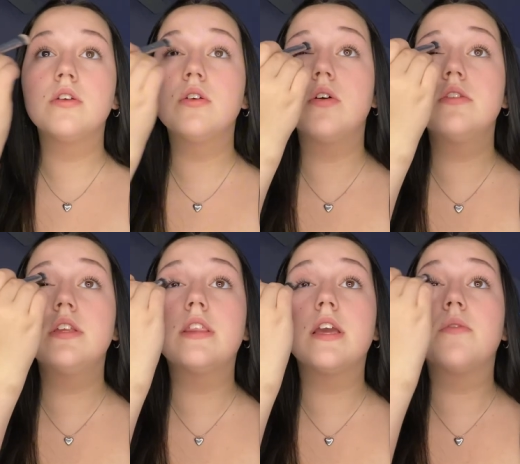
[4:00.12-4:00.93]
you're
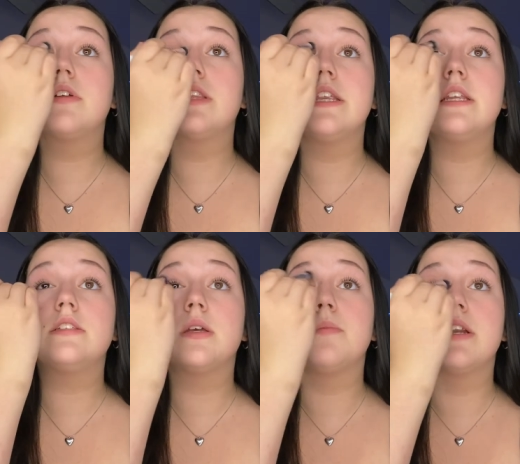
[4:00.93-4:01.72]
only there when they need
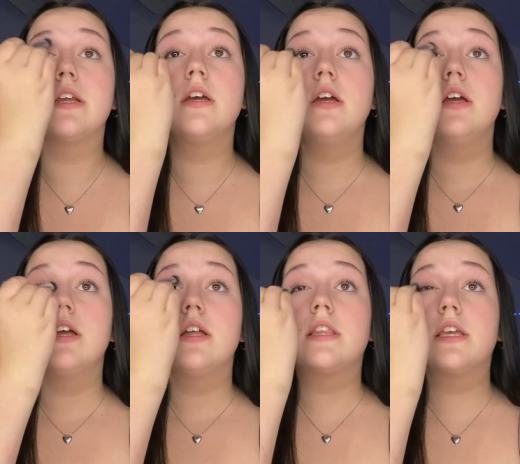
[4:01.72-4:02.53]
somebody.
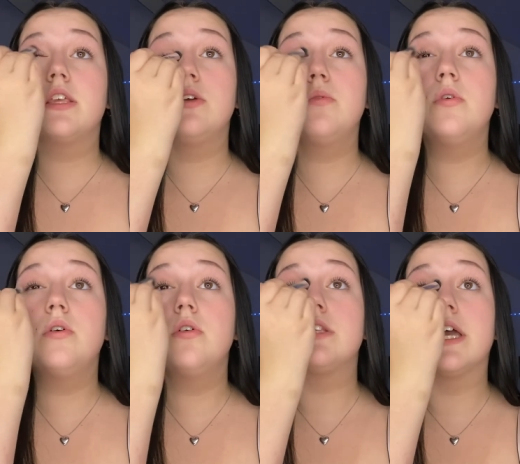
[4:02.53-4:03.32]
Like you
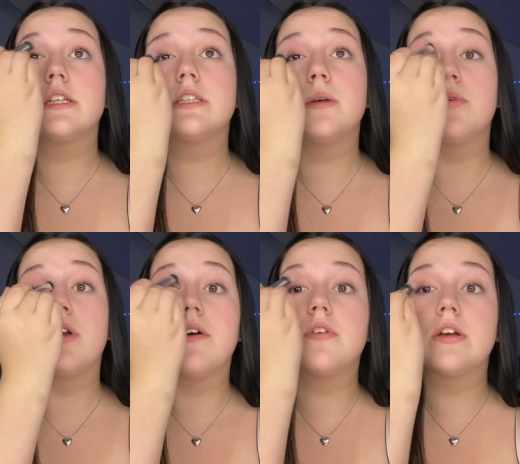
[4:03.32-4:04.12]
will text them
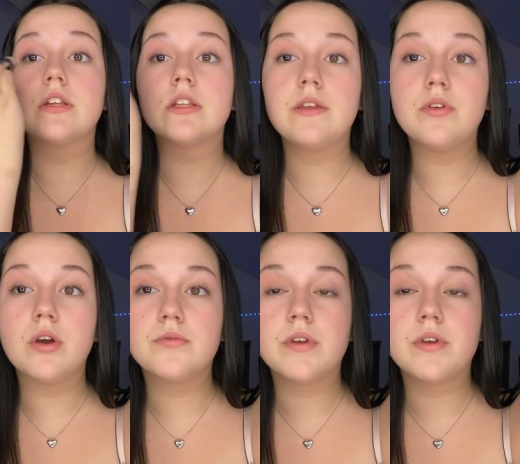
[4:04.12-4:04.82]
whatever and they'll leave you on